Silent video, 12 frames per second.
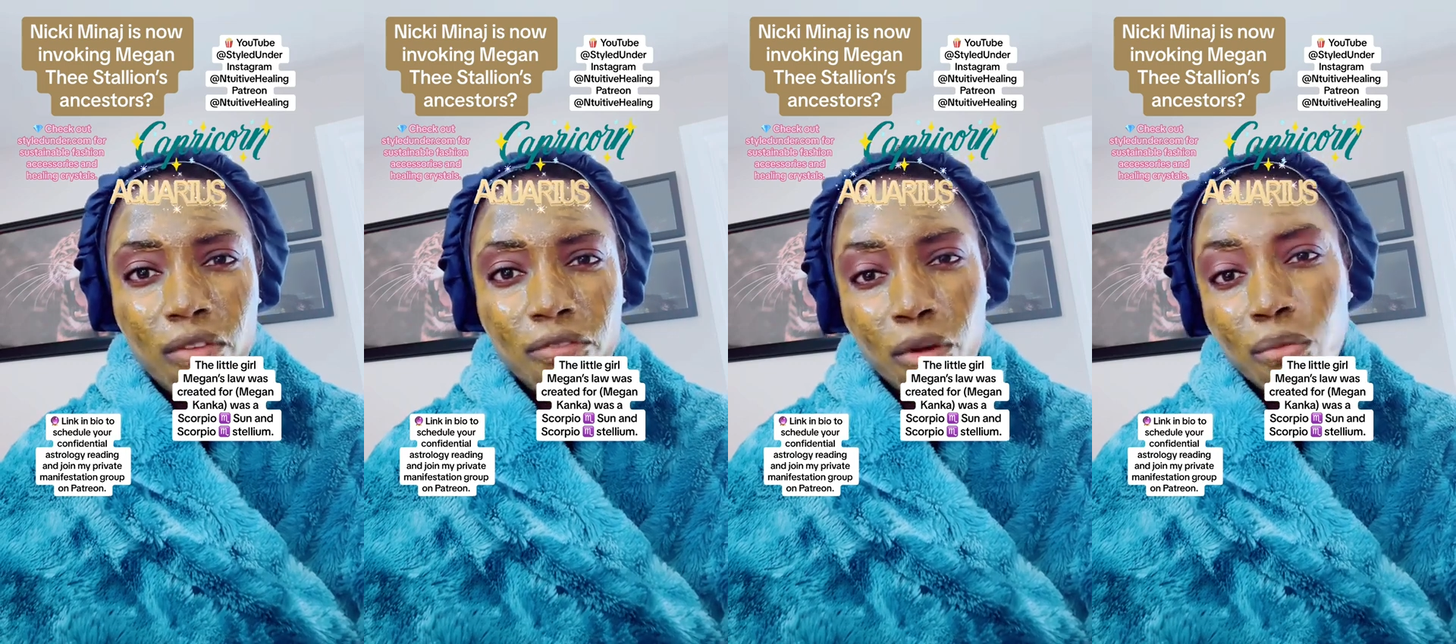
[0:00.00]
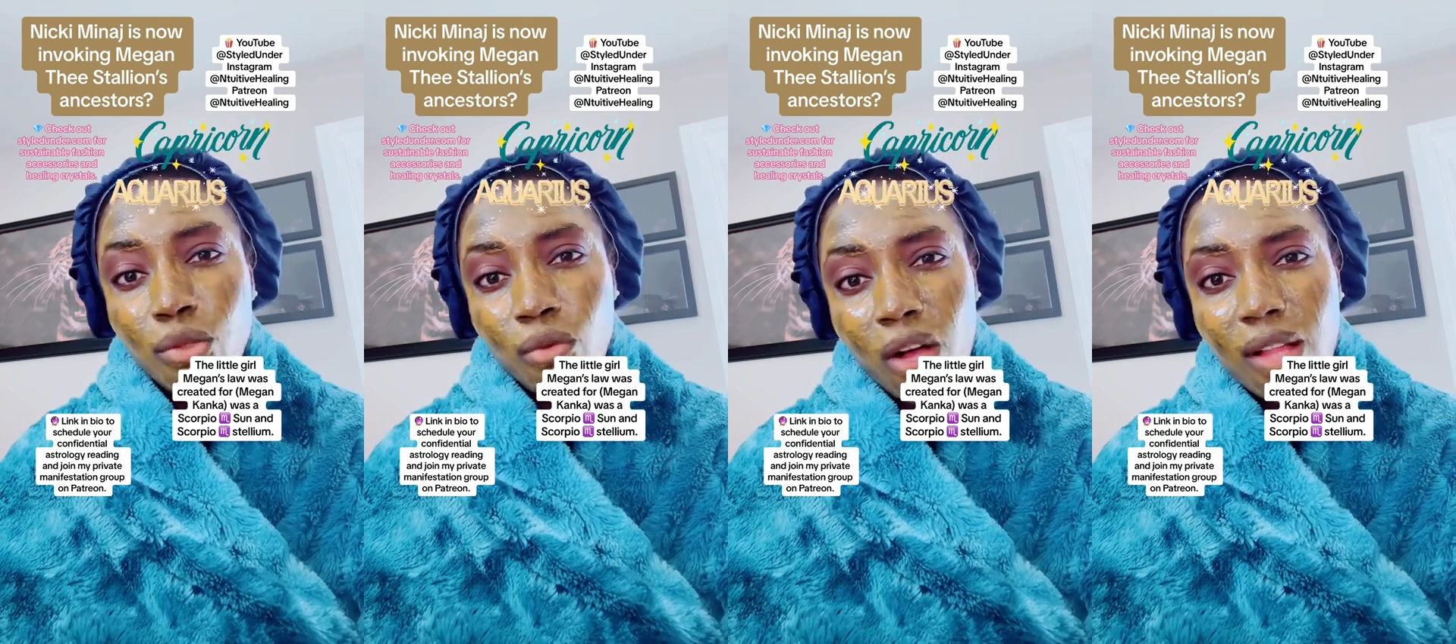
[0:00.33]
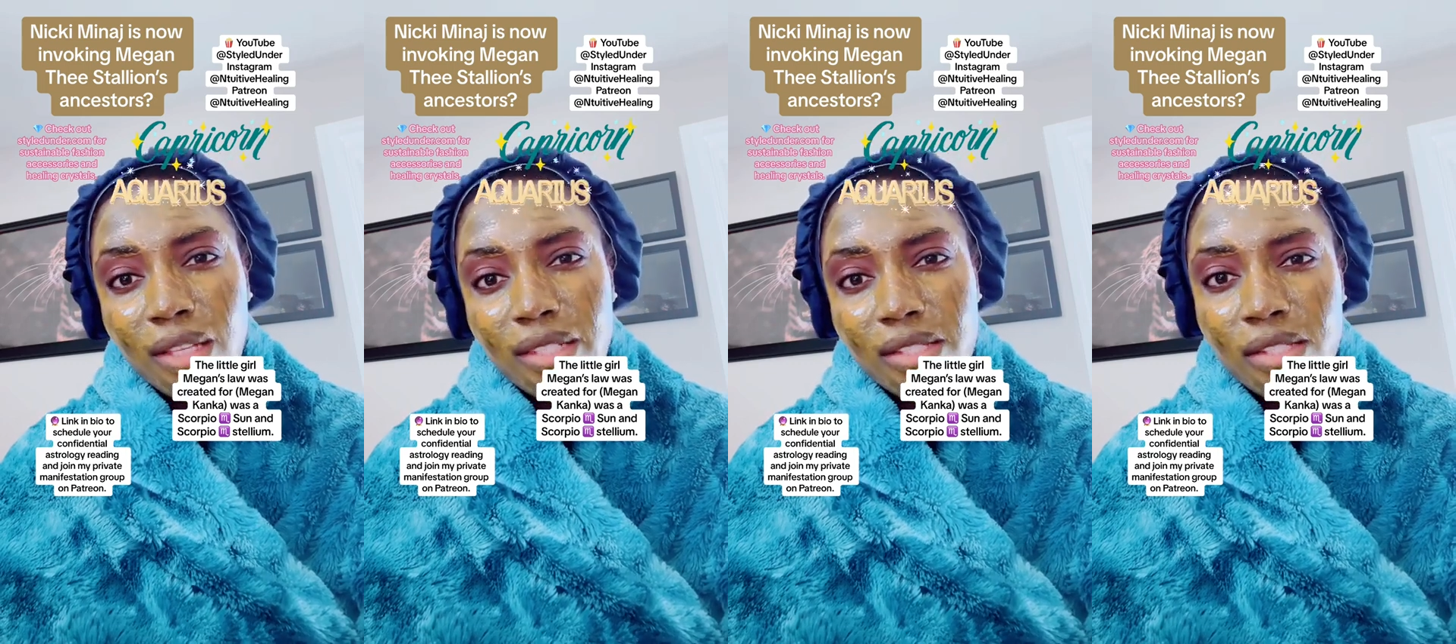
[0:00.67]
from New
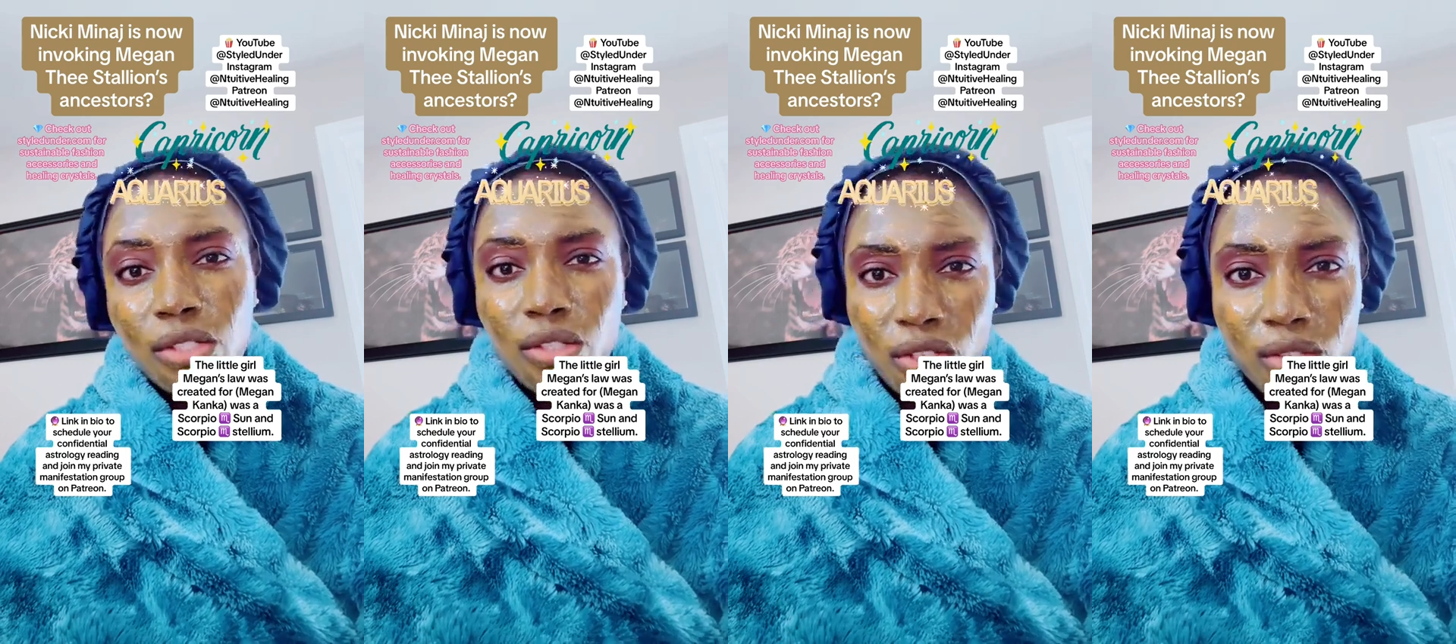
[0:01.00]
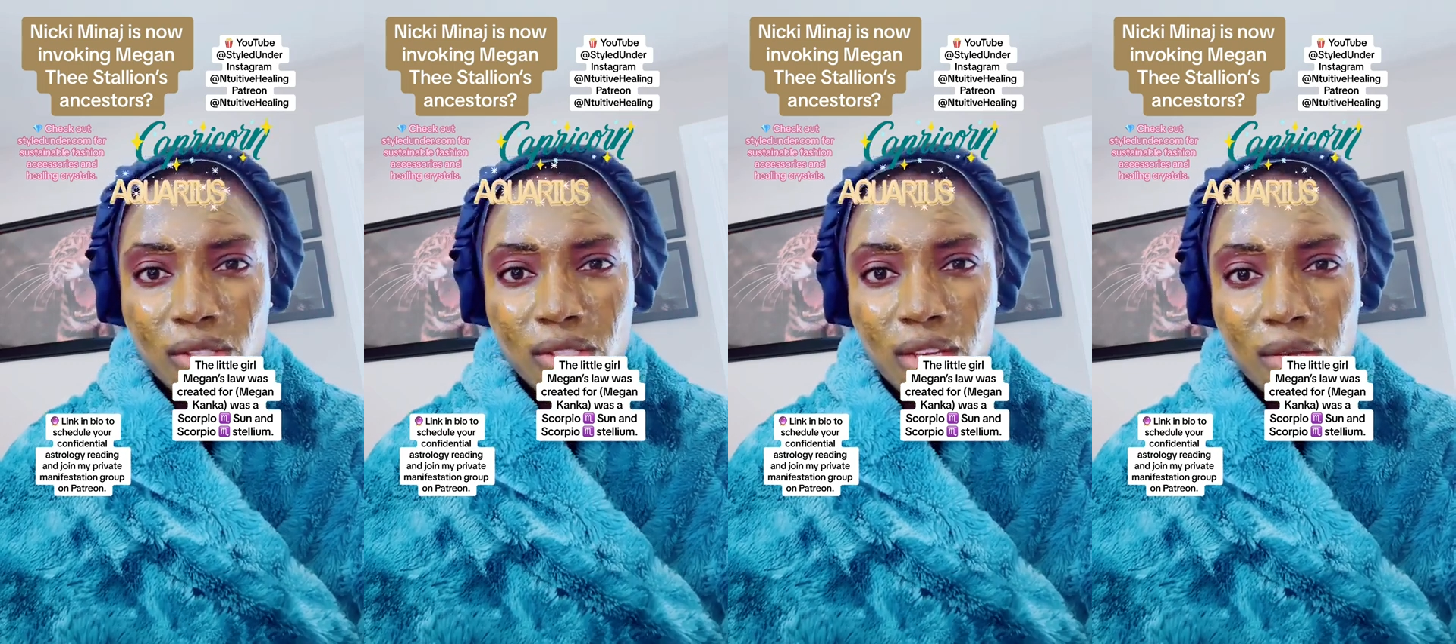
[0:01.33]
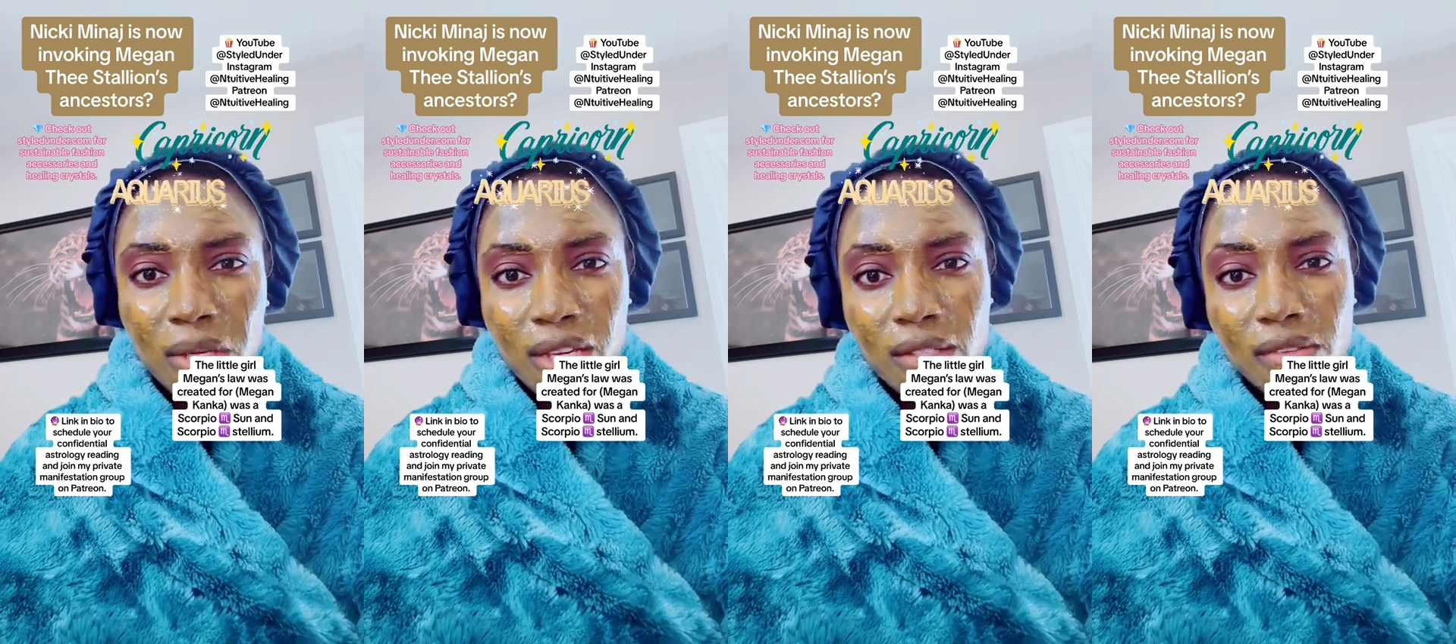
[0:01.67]
Orleans to
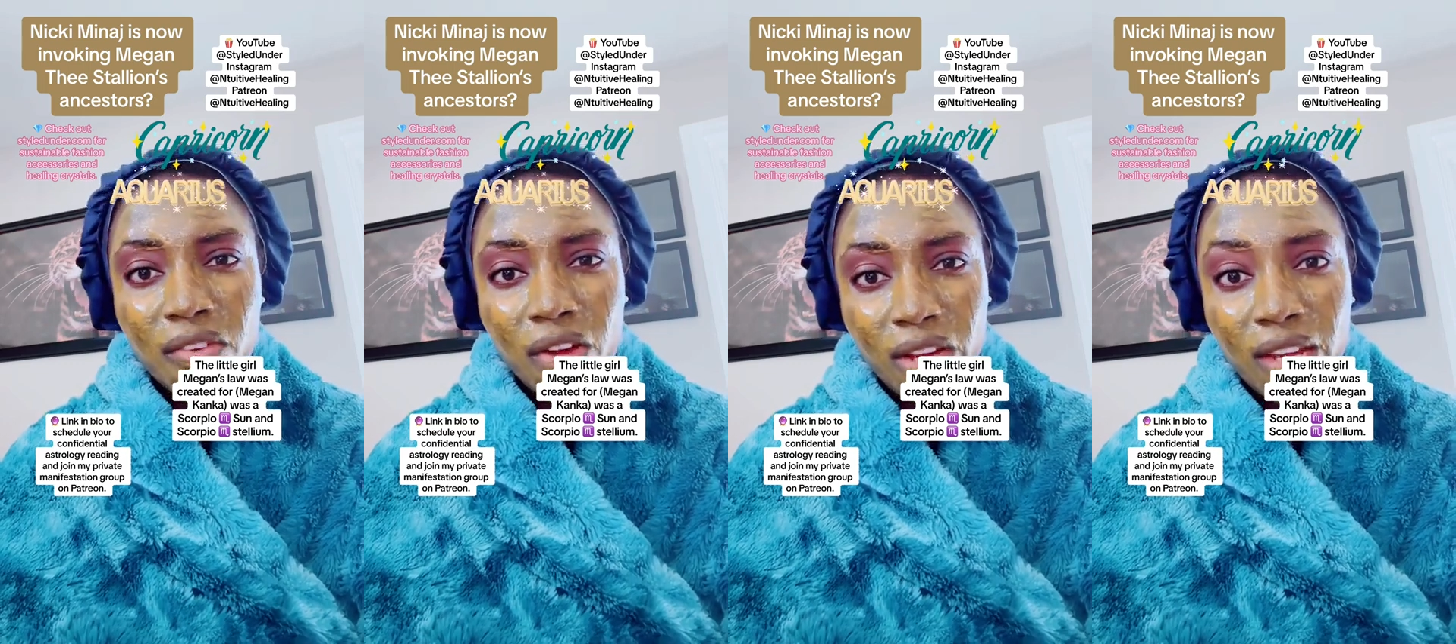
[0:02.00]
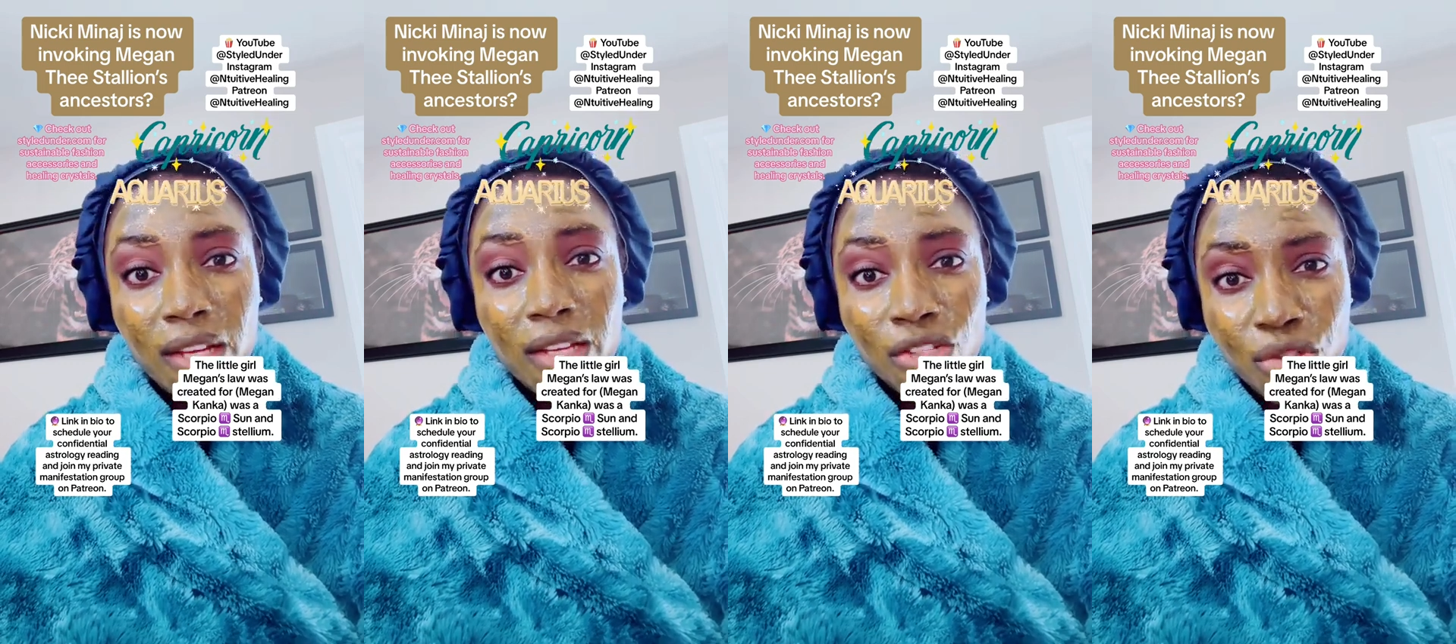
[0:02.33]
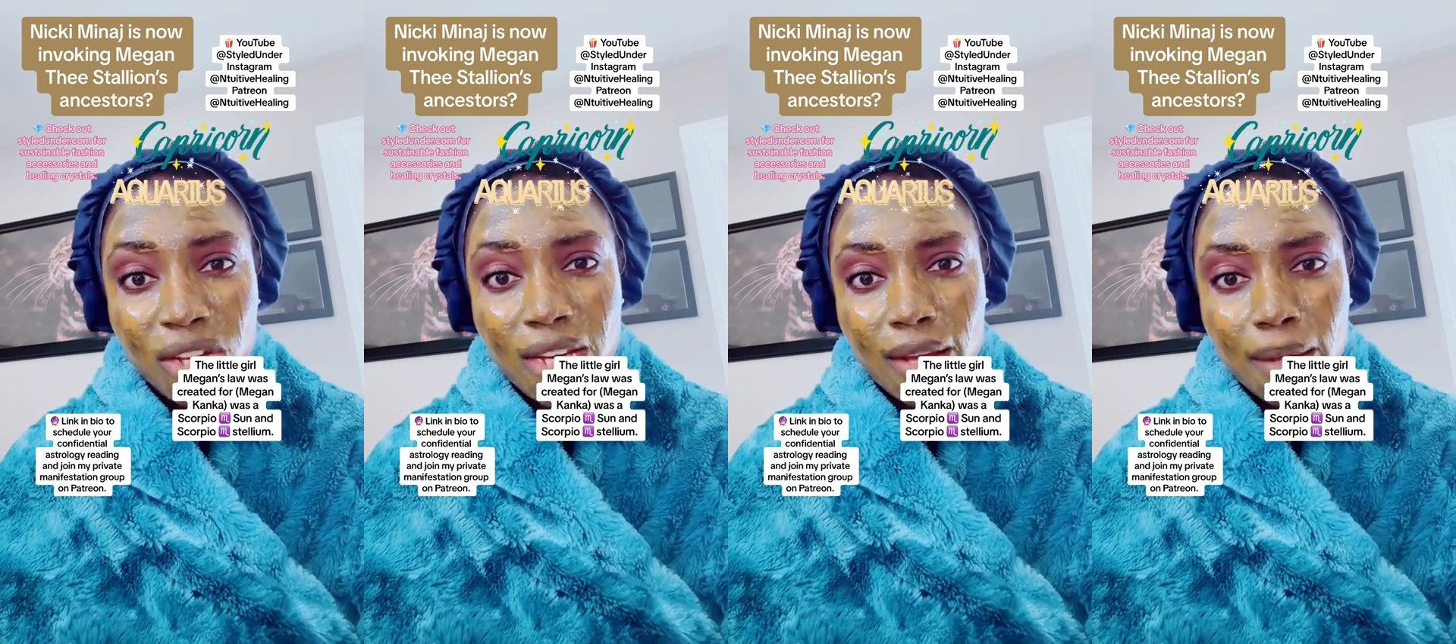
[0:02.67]
Houston because of Hurricane
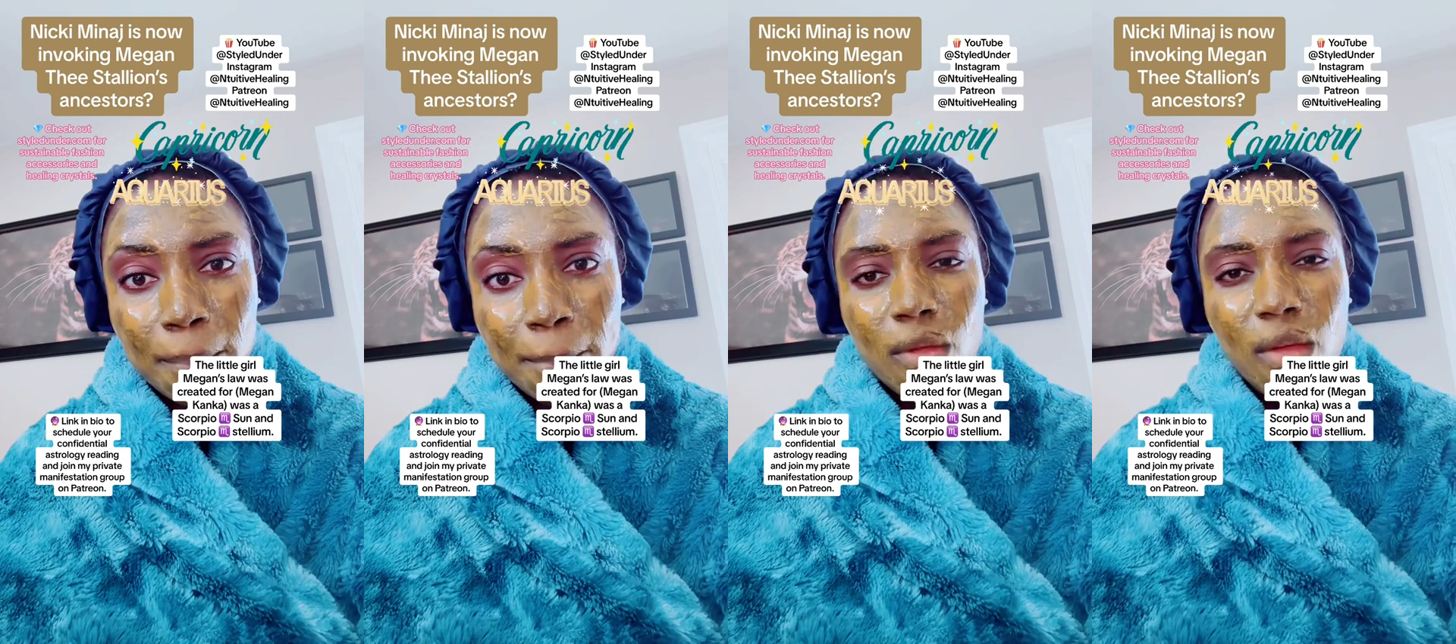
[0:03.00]
Katrina.